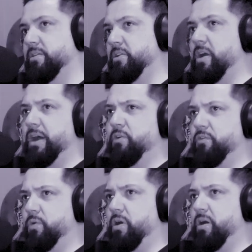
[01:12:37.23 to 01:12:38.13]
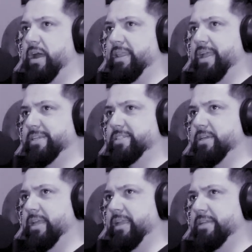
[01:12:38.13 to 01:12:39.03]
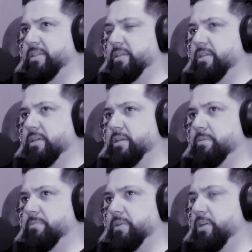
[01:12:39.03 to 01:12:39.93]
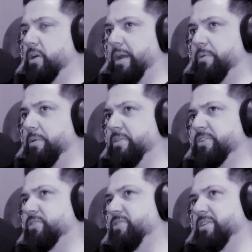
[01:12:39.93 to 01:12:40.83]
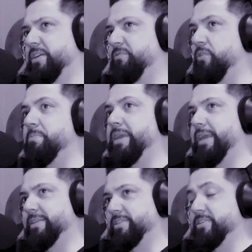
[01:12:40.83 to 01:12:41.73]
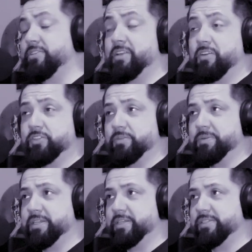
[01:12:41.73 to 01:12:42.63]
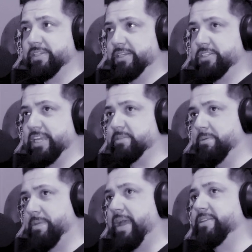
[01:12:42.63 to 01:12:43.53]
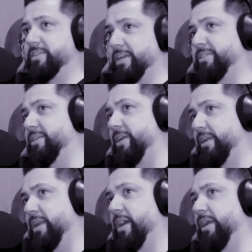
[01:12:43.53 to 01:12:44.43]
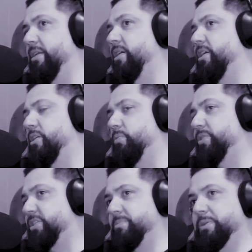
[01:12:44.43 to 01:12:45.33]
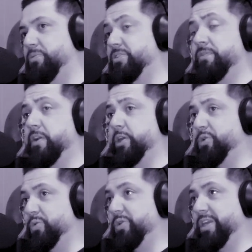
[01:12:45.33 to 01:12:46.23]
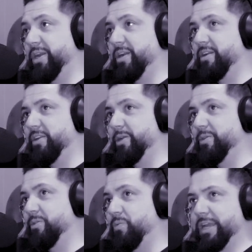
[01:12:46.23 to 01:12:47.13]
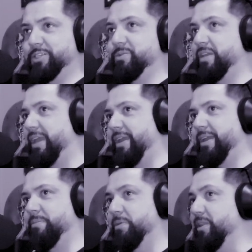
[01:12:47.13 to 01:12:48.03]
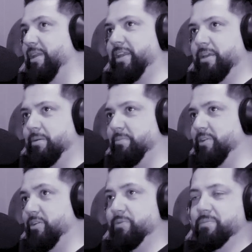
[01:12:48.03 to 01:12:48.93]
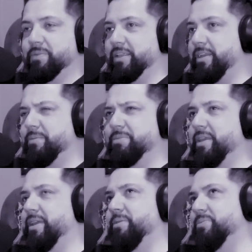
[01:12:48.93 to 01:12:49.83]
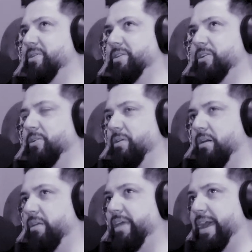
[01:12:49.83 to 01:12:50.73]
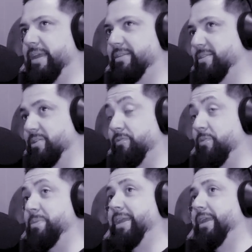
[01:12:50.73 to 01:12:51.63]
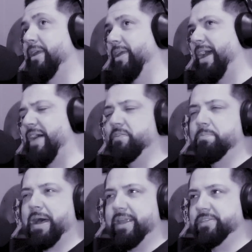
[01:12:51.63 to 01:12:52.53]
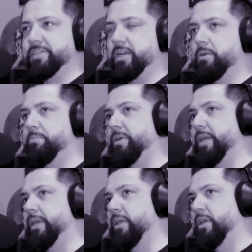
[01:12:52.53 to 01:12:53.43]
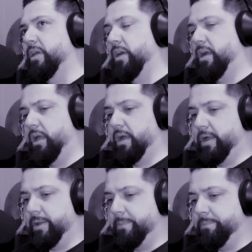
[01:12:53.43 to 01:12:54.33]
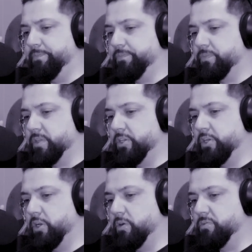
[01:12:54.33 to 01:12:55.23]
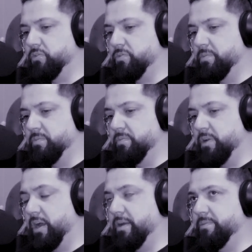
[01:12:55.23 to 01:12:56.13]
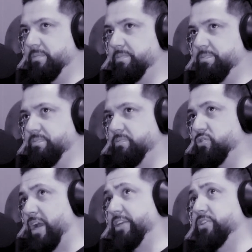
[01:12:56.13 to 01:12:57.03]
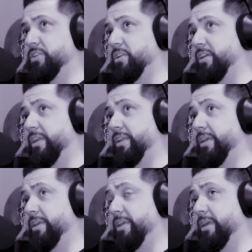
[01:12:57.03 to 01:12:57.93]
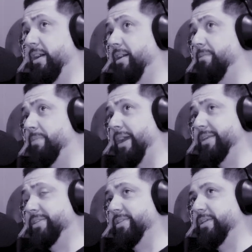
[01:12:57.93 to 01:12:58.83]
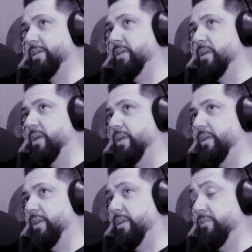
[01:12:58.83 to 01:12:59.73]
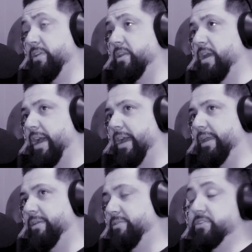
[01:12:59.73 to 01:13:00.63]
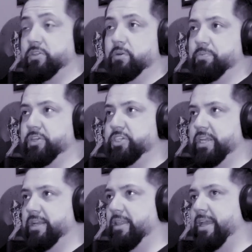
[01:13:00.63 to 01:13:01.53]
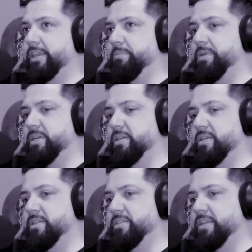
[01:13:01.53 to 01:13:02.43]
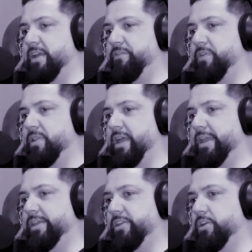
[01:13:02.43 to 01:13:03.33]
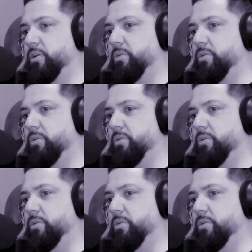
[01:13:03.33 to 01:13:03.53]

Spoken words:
No, overall, I liked it. I liked the, you know, for me, it's nostalgia because it takes me back to 1999, which to me was a very cool year. You know, the Y2K, millennium, the new millennium thing, you know, all that. So for me, I have a bias there, but, you know, trying to look at it unbiasedly, even I still appreciate and like it because I feel like, you know,